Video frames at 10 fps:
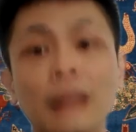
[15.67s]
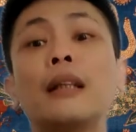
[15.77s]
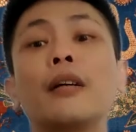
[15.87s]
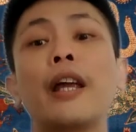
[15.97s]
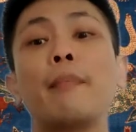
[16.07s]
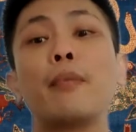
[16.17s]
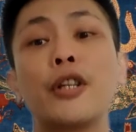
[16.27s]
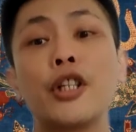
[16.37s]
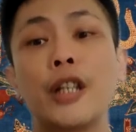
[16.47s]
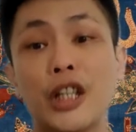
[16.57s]
Now,
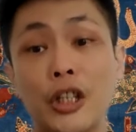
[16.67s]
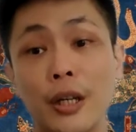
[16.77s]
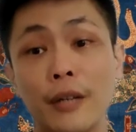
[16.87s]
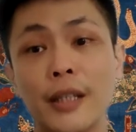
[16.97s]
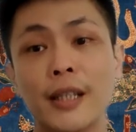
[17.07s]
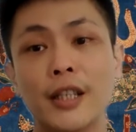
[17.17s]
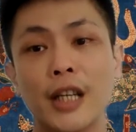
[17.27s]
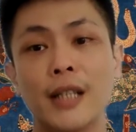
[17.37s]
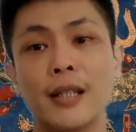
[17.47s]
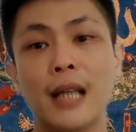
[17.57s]
Cambridge Dictionary
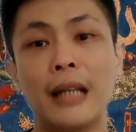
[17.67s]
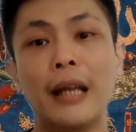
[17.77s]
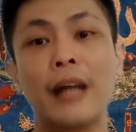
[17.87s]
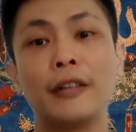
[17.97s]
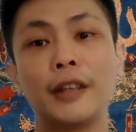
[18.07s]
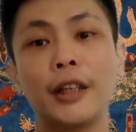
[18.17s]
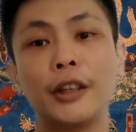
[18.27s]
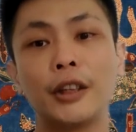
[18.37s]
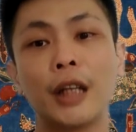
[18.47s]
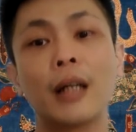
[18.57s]
suggests that
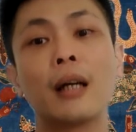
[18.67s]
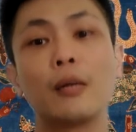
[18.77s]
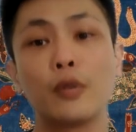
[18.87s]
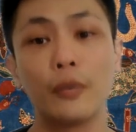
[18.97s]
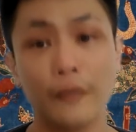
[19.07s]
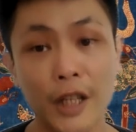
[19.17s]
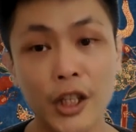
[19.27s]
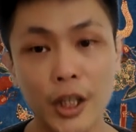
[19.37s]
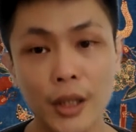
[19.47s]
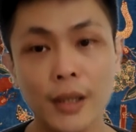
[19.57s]
heritage are cultural
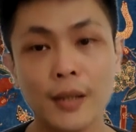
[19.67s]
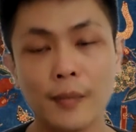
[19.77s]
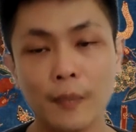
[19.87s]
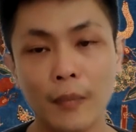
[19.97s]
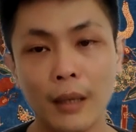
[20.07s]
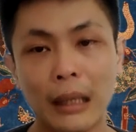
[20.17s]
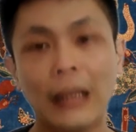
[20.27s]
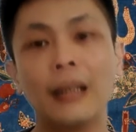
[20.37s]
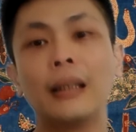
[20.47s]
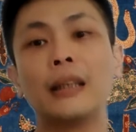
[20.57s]
features,
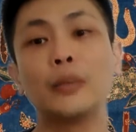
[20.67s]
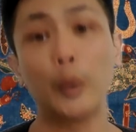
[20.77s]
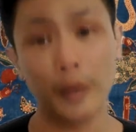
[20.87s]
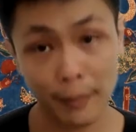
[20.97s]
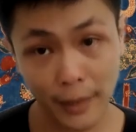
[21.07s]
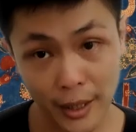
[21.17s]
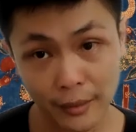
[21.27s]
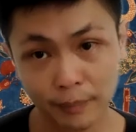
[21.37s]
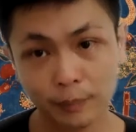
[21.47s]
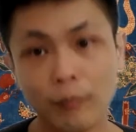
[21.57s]
and I quote them here,